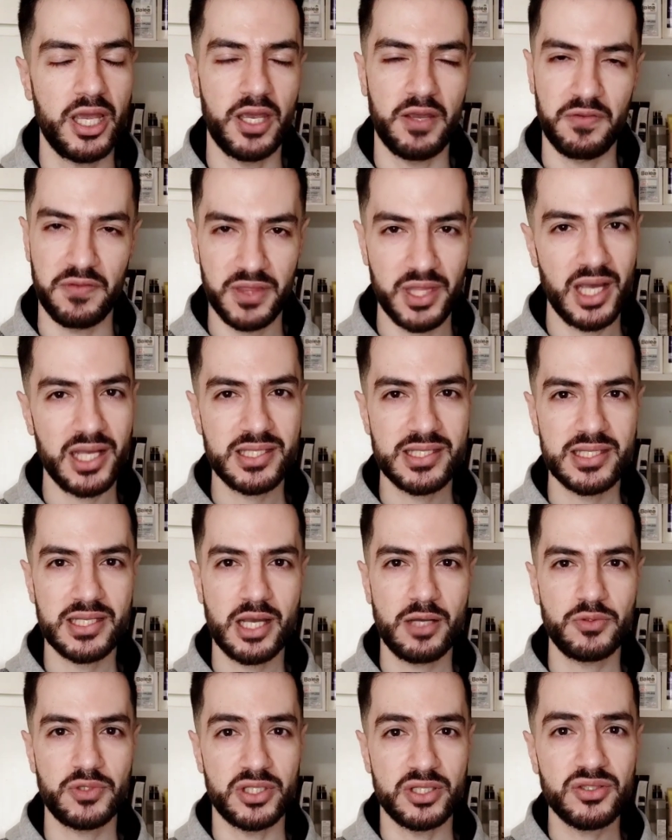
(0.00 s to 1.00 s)
If that
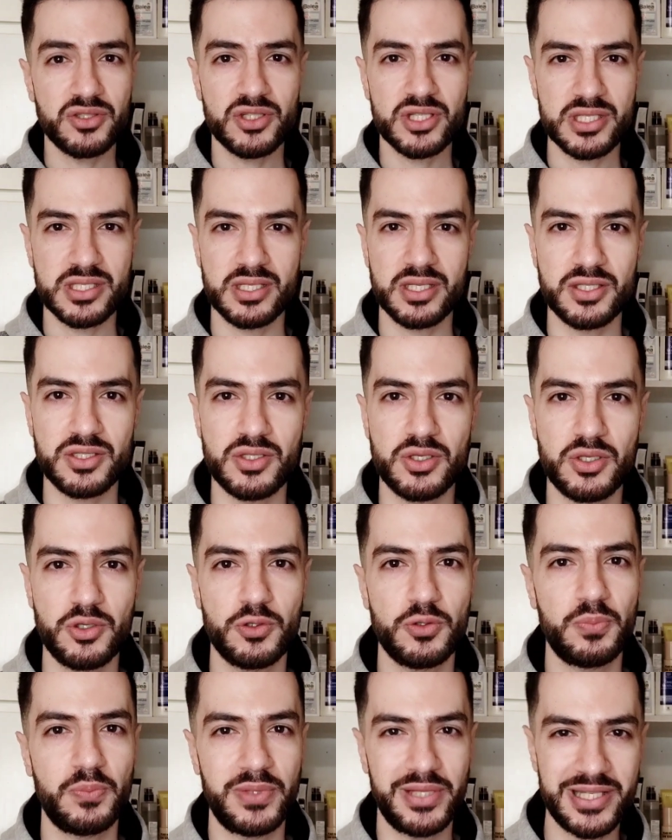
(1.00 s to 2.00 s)
sounds interesting to
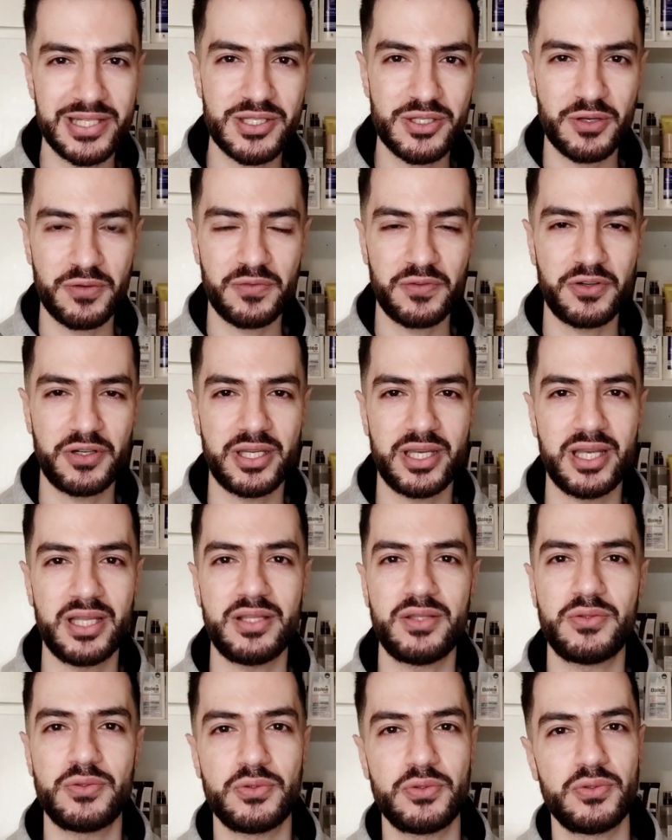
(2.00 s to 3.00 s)
you, please don't
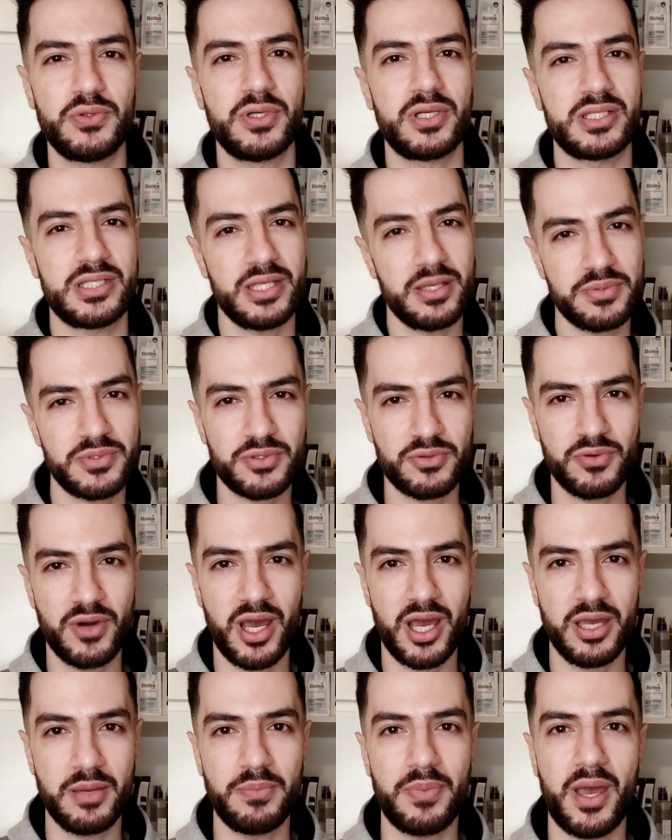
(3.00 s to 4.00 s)
forget to
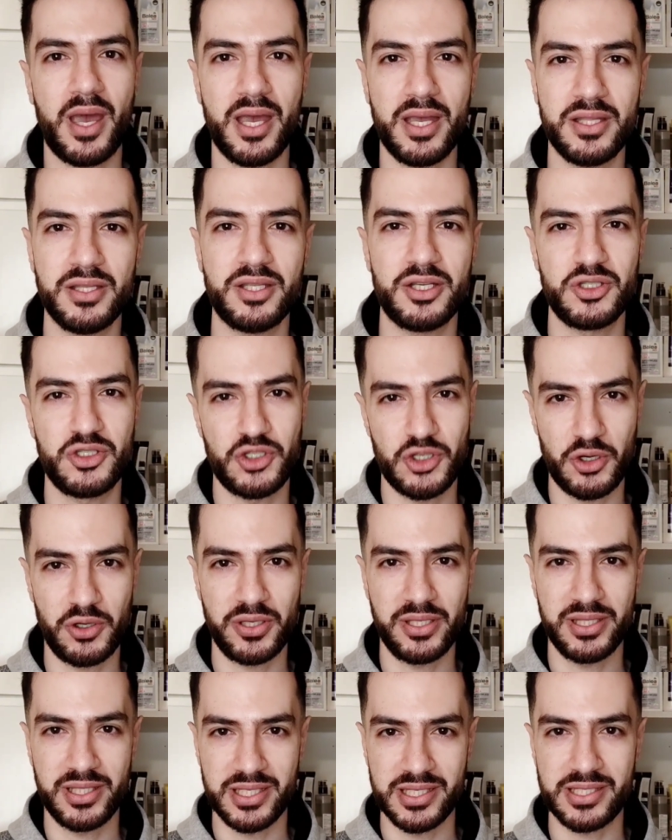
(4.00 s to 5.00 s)
subscribe and
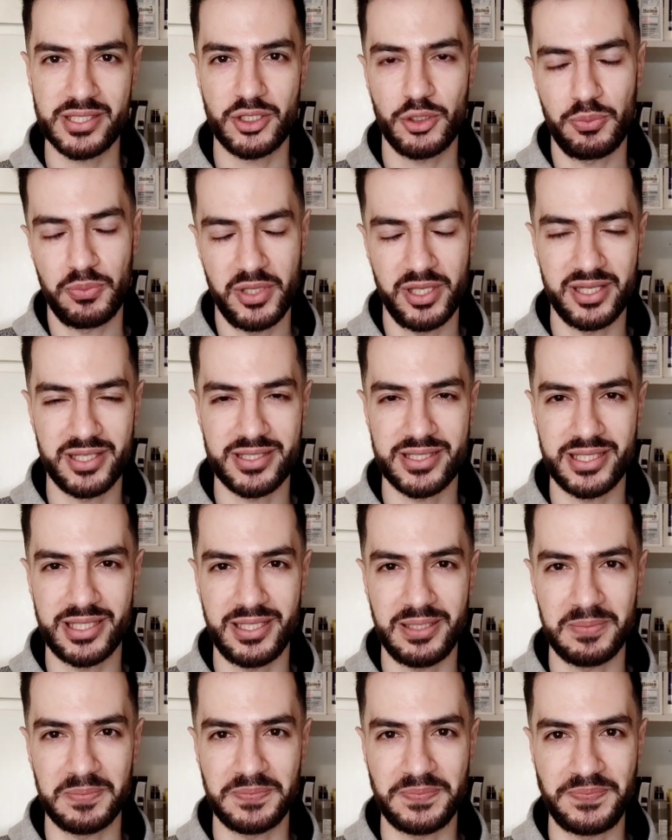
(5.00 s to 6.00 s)
join this
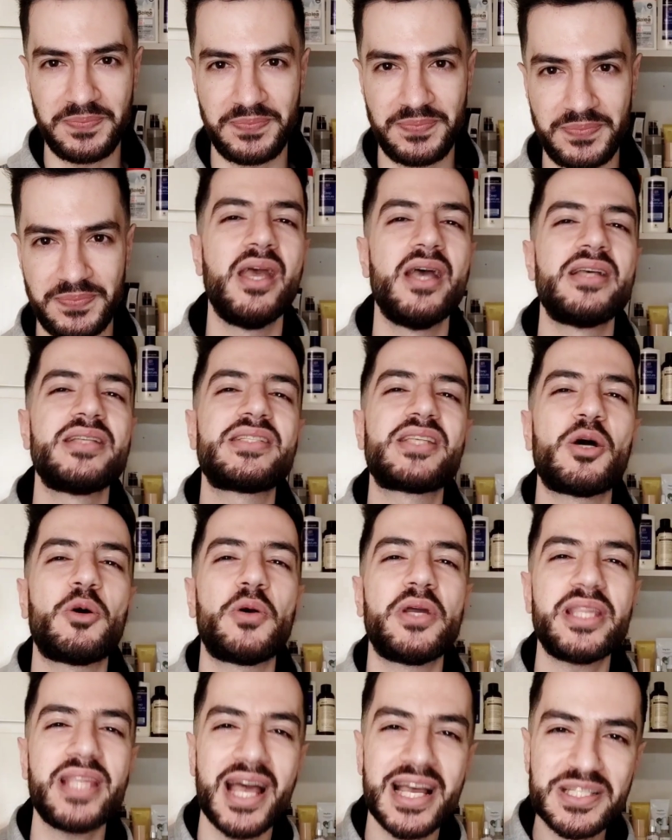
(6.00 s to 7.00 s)
community. So
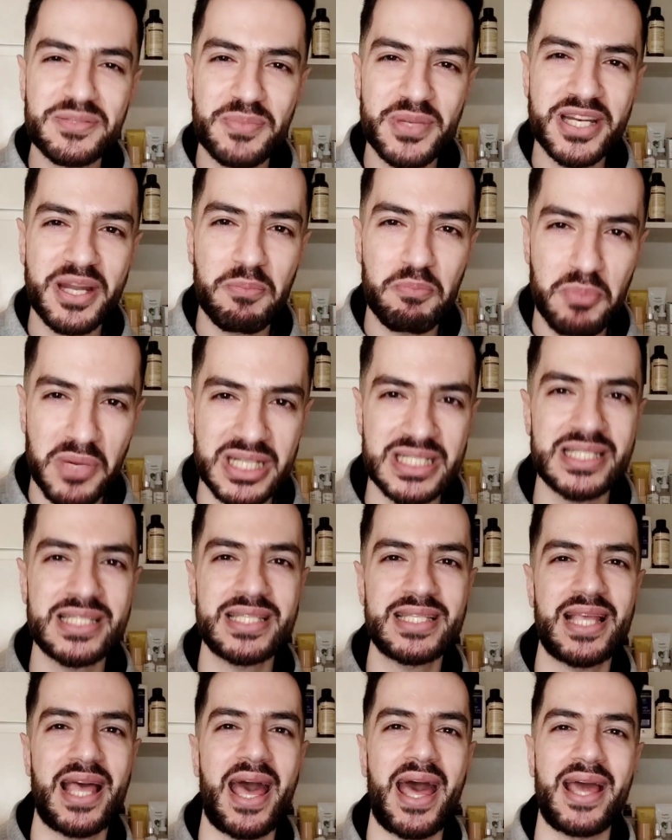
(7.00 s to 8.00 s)
it has been a
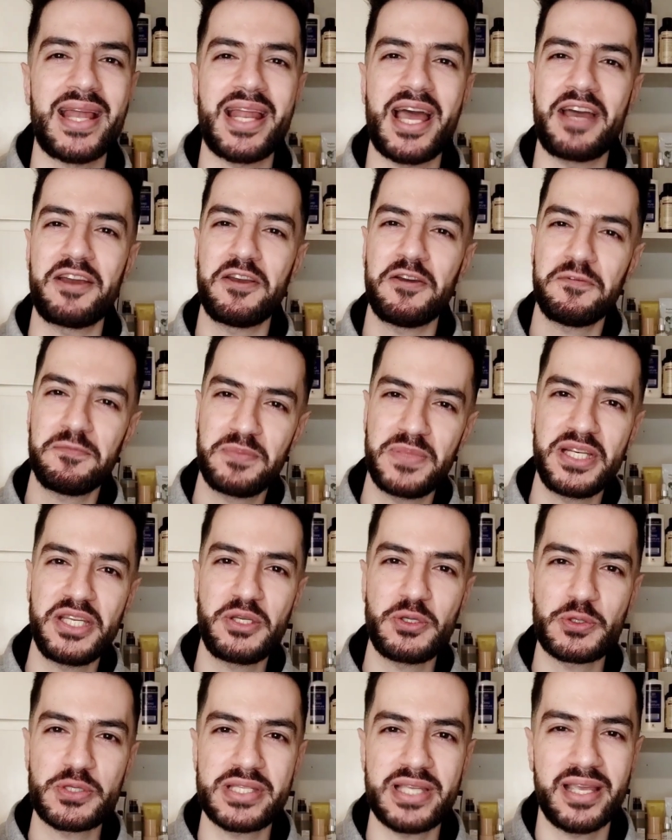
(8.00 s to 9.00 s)
month and I have been
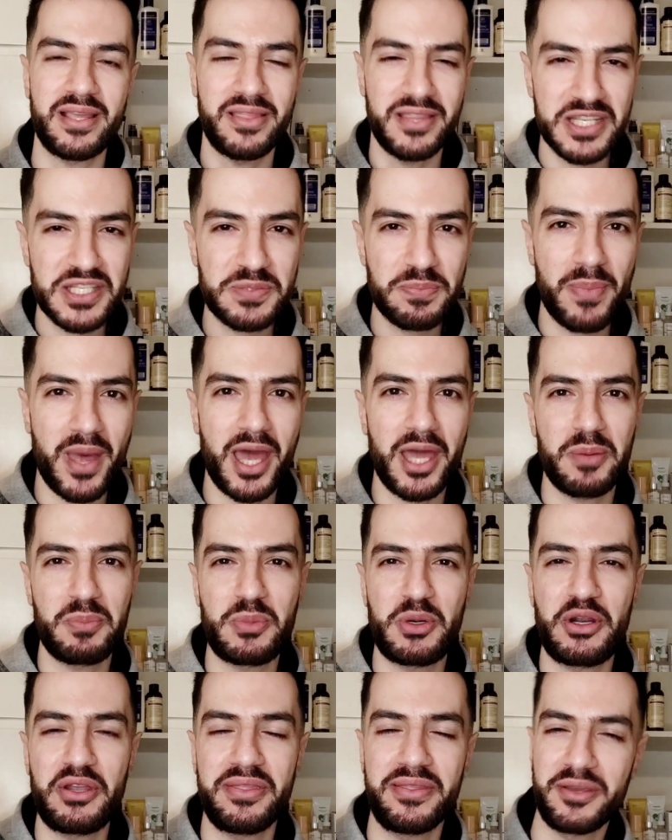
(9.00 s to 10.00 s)
using this bad
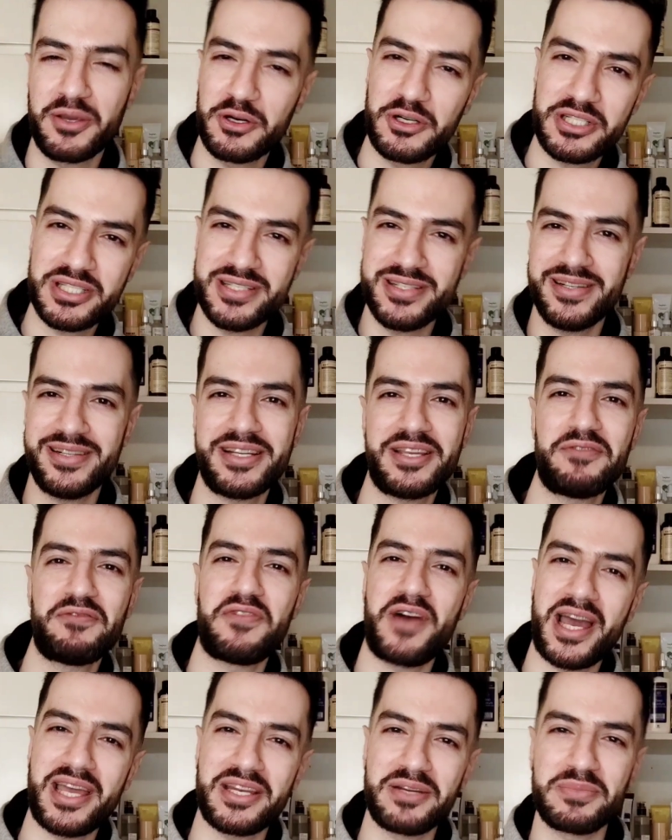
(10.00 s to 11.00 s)
boy, The Ordinary
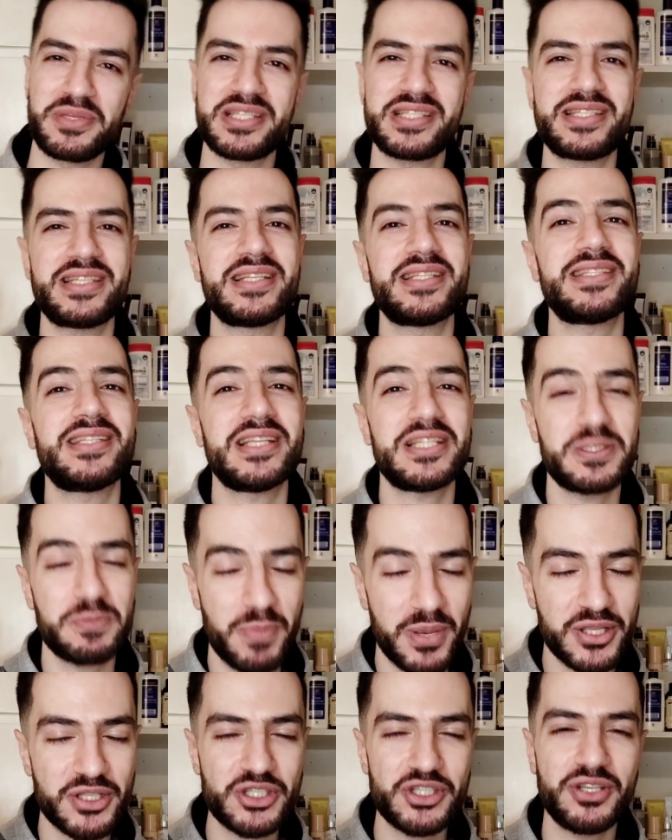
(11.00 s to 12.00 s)
Vitamin C
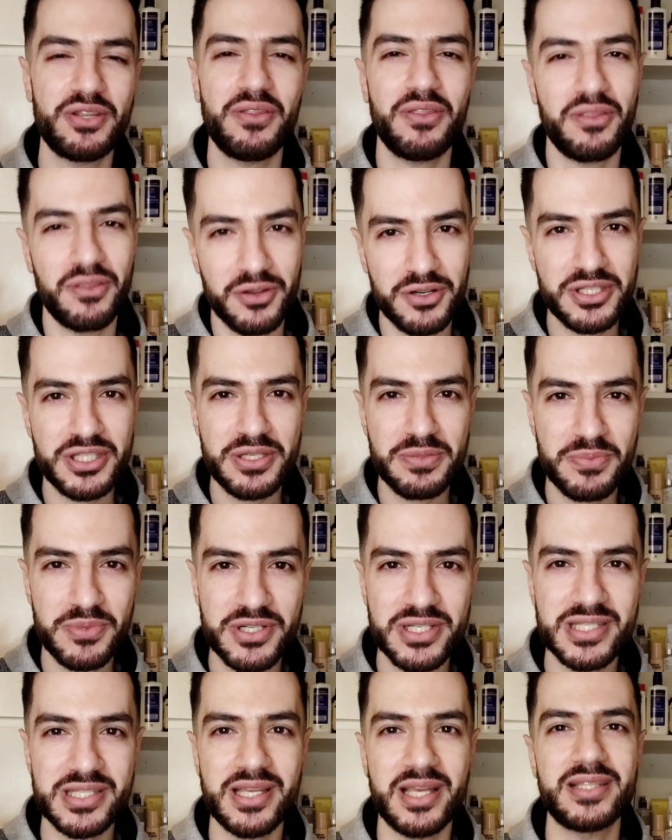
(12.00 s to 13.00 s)
Suspension
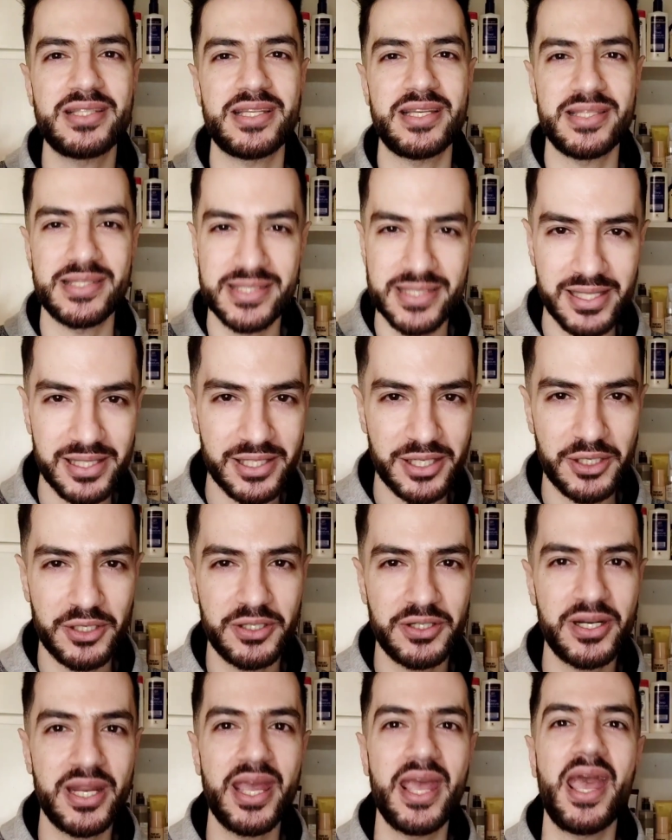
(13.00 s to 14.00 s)
30% in
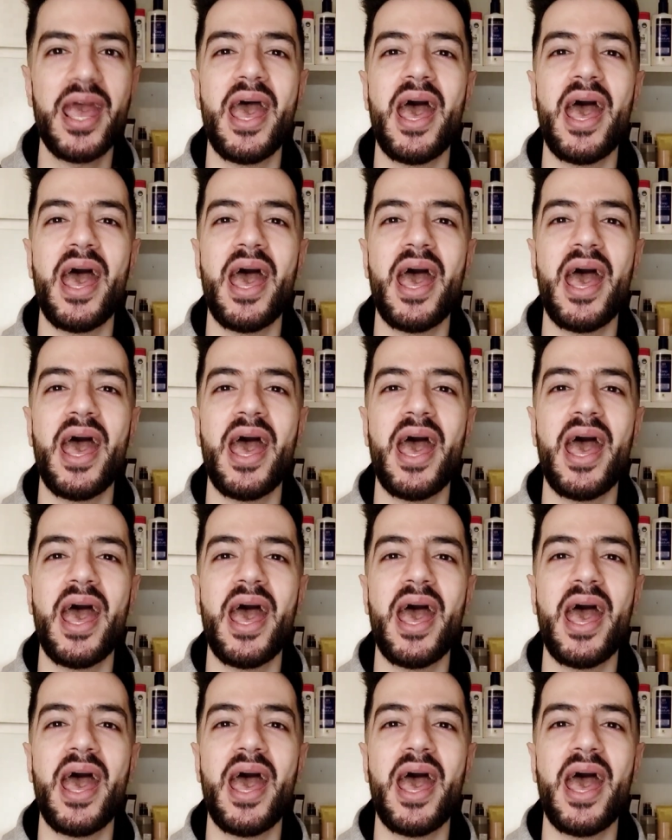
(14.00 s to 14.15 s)
silicone,